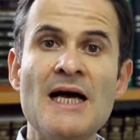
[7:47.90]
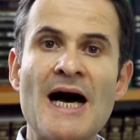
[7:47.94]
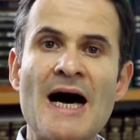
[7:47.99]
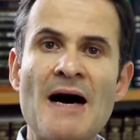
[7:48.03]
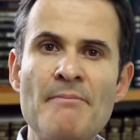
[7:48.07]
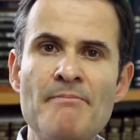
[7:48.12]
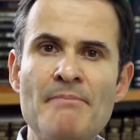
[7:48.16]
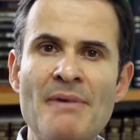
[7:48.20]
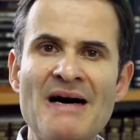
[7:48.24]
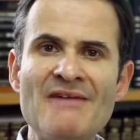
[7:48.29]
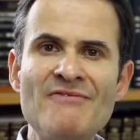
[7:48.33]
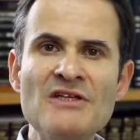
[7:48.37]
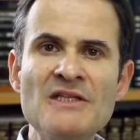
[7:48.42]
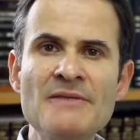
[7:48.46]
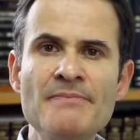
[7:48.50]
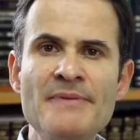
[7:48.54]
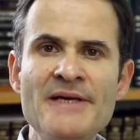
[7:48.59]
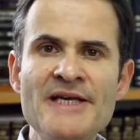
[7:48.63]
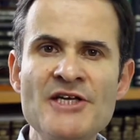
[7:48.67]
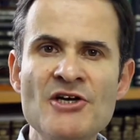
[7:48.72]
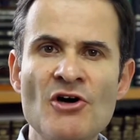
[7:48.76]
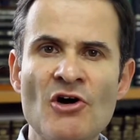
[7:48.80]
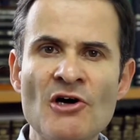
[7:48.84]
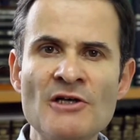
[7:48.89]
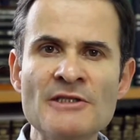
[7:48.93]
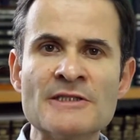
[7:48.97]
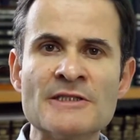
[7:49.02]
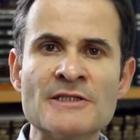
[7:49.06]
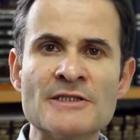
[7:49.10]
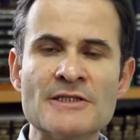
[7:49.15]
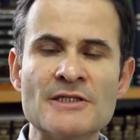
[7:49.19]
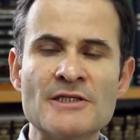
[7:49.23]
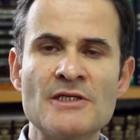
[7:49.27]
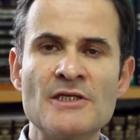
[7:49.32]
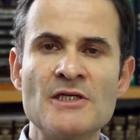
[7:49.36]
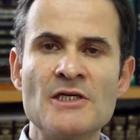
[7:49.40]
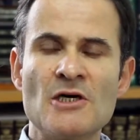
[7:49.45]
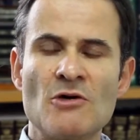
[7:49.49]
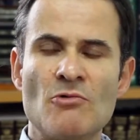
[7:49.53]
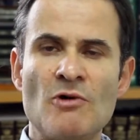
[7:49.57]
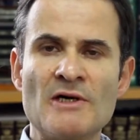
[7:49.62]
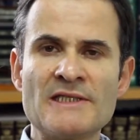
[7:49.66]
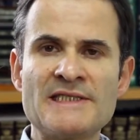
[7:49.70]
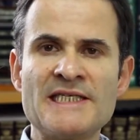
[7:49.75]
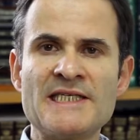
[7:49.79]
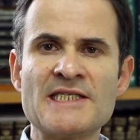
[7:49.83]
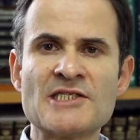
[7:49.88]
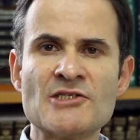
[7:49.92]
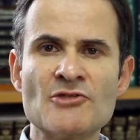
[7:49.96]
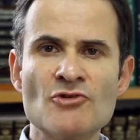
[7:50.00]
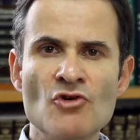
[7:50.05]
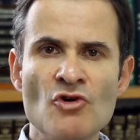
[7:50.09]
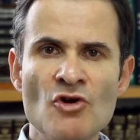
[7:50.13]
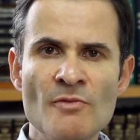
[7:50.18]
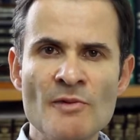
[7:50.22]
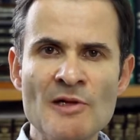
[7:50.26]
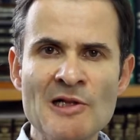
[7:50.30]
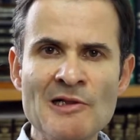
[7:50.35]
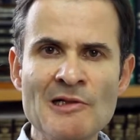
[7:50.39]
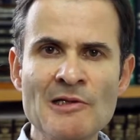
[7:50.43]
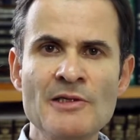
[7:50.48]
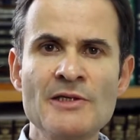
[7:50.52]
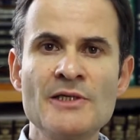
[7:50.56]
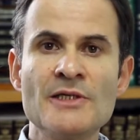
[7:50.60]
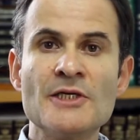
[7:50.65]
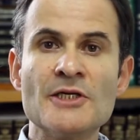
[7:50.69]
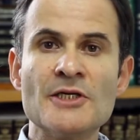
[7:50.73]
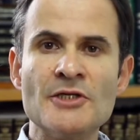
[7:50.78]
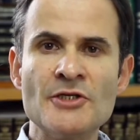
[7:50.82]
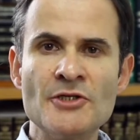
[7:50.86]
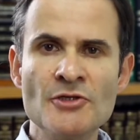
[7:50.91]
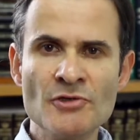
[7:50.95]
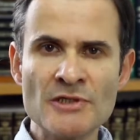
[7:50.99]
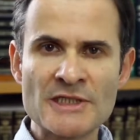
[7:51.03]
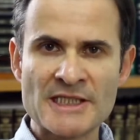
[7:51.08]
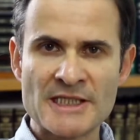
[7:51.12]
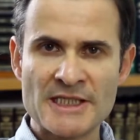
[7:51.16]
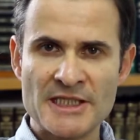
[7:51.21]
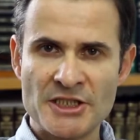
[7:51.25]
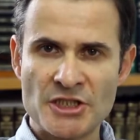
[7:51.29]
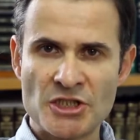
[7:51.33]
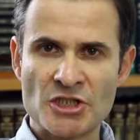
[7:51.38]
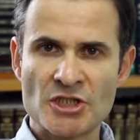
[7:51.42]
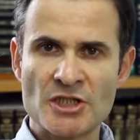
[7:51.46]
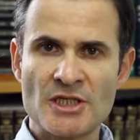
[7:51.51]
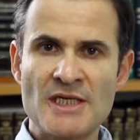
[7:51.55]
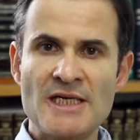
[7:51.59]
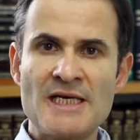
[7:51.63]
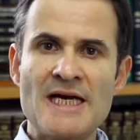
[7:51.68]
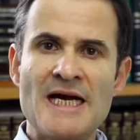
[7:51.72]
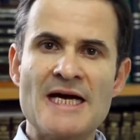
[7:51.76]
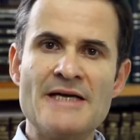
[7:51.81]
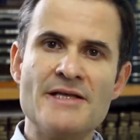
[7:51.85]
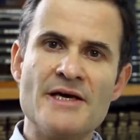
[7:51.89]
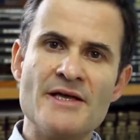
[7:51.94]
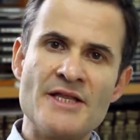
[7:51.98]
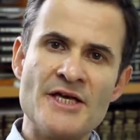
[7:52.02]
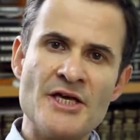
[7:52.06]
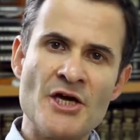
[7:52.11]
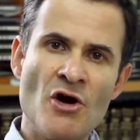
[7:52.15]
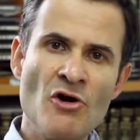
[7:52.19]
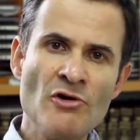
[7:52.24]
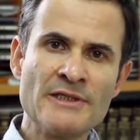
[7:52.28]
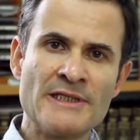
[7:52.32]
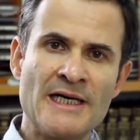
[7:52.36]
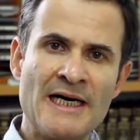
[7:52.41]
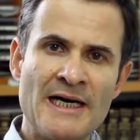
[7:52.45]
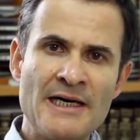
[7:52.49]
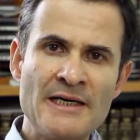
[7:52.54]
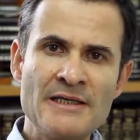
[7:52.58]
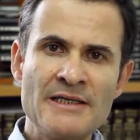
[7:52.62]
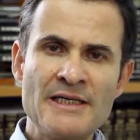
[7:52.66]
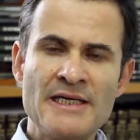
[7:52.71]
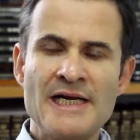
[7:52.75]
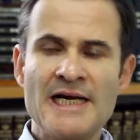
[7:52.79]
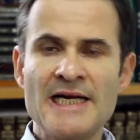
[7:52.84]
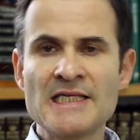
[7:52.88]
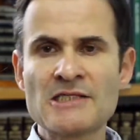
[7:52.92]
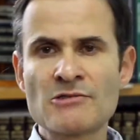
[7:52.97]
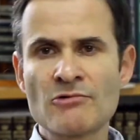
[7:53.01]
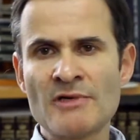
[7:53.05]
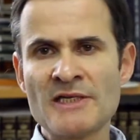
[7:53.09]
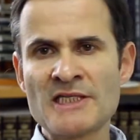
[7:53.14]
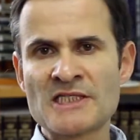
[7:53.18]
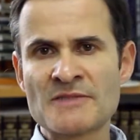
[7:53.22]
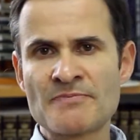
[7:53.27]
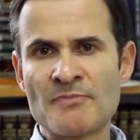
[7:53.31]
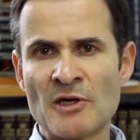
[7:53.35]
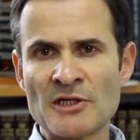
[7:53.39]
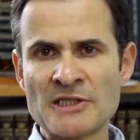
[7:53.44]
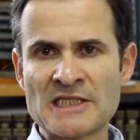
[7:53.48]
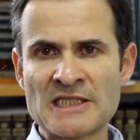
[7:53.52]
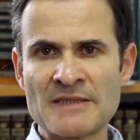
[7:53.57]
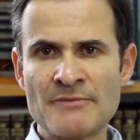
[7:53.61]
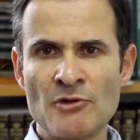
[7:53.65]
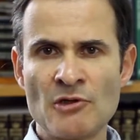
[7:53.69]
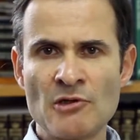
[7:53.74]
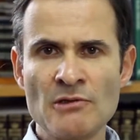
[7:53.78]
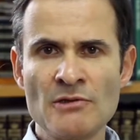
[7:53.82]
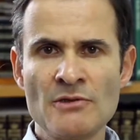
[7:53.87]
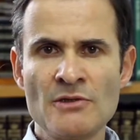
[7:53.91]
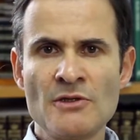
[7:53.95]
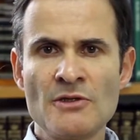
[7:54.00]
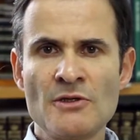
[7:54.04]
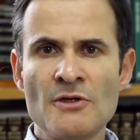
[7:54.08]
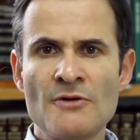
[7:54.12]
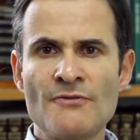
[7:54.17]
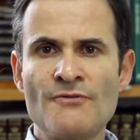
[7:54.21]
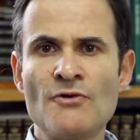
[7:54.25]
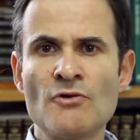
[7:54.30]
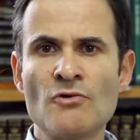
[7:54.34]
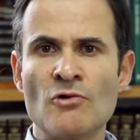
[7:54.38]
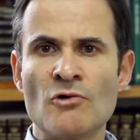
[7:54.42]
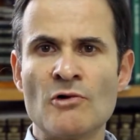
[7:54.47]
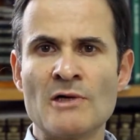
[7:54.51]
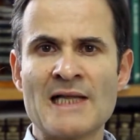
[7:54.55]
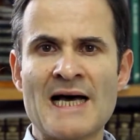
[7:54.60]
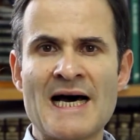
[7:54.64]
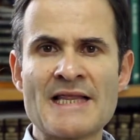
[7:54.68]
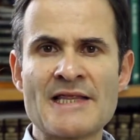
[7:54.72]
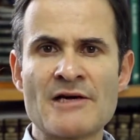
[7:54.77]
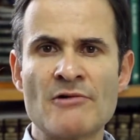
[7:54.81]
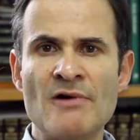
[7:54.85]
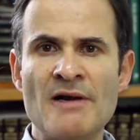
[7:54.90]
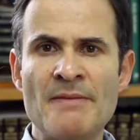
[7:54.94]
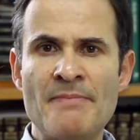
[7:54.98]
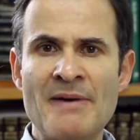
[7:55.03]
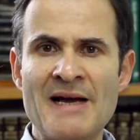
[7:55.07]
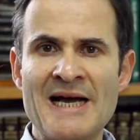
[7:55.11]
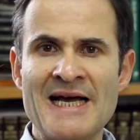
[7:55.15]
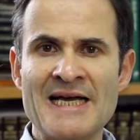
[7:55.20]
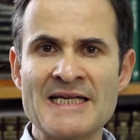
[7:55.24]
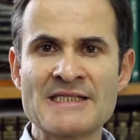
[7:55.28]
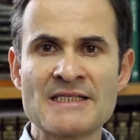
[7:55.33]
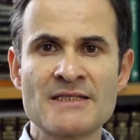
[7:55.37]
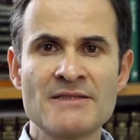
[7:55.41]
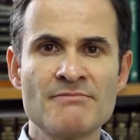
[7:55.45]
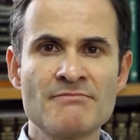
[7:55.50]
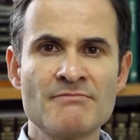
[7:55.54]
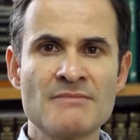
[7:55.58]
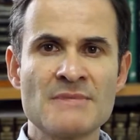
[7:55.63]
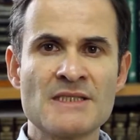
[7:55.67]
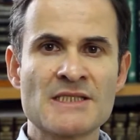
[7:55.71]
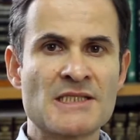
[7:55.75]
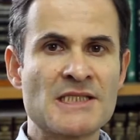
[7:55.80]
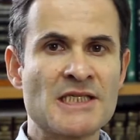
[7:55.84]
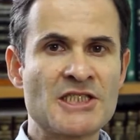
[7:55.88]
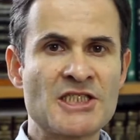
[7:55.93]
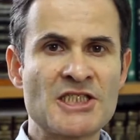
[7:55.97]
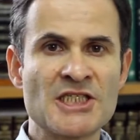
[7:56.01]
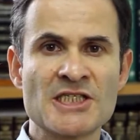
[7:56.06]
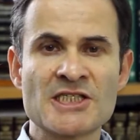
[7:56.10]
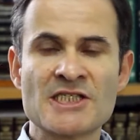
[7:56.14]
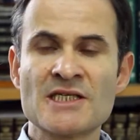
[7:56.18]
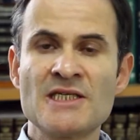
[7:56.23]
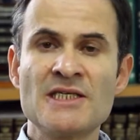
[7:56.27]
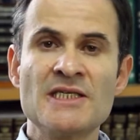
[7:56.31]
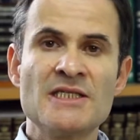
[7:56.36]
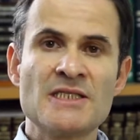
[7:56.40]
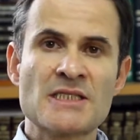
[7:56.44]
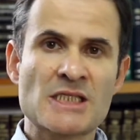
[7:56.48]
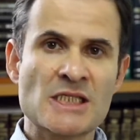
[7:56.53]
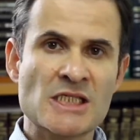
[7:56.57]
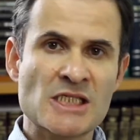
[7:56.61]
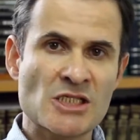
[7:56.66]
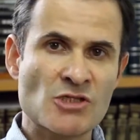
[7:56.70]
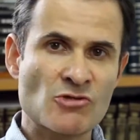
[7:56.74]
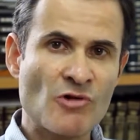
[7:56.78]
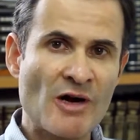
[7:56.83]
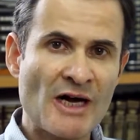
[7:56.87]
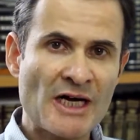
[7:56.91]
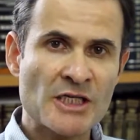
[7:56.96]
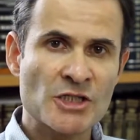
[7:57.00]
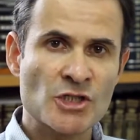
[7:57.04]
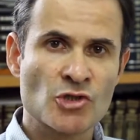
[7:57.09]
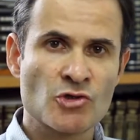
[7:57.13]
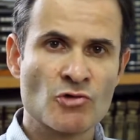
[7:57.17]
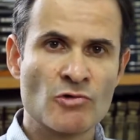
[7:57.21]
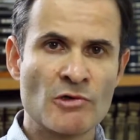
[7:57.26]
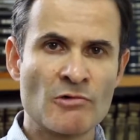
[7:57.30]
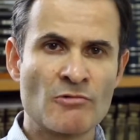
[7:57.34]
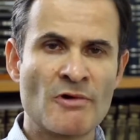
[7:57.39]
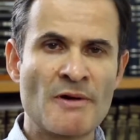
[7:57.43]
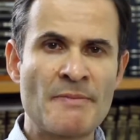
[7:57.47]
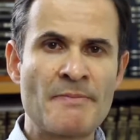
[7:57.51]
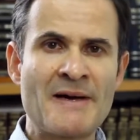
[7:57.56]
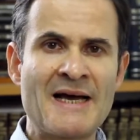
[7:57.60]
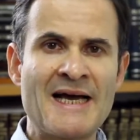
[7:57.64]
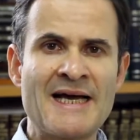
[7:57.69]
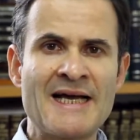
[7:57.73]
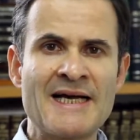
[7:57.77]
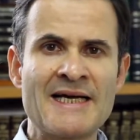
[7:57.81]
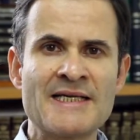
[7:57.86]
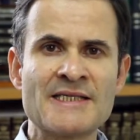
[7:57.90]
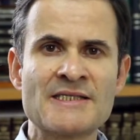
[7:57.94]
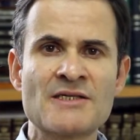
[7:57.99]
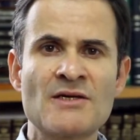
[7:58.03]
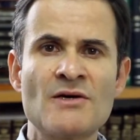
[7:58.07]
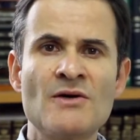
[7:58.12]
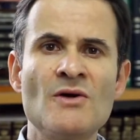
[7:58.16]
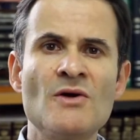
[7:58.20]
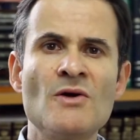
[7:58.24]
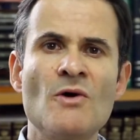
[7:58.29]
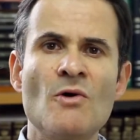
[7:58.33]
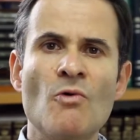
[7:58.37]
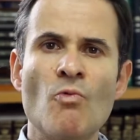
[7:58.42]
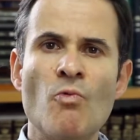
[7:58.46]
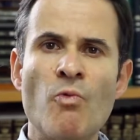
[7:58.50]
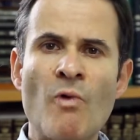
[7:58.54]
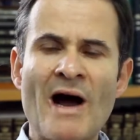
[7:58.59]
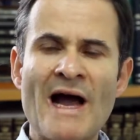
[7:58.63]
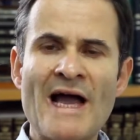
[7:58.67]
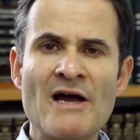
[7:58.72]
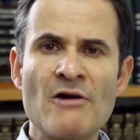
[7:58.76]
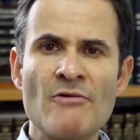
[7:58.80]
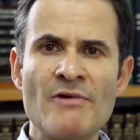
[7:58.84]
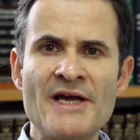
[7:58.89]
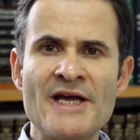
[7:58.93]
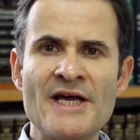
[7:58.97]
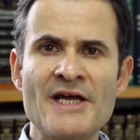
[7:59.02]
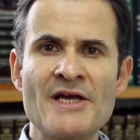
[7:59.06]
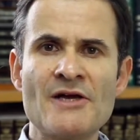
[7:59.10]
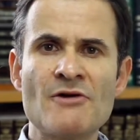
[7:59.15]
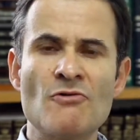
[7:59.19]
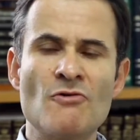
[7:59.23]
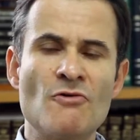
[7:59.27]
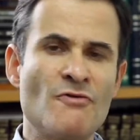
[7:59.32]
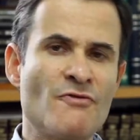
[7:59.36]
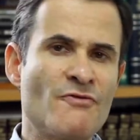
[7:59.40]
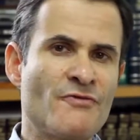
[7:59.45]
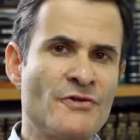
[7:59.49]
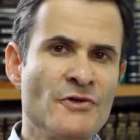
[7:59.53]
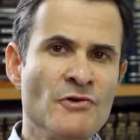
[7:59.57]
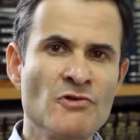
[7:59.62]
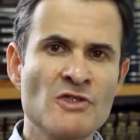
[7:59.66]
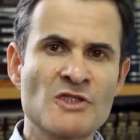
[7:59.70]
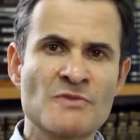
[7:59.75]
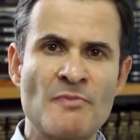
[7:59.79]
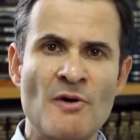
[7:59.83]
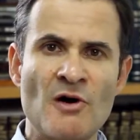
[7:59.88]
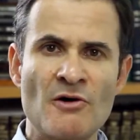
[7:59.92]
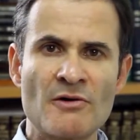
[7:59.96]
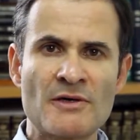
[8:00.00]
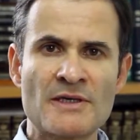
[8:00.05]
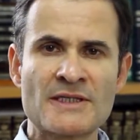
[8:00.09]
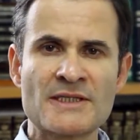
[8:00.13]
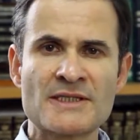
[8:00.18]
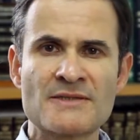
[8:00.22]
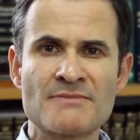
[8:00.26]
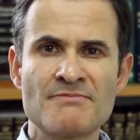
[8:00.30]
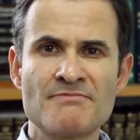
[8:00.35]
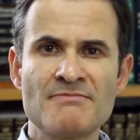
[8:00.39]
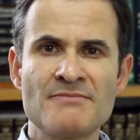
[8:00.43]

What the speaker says: above and beyond what is normal usage, and that the owner is responsible for all other repairs, such as structural repairs, wiring or fuse box,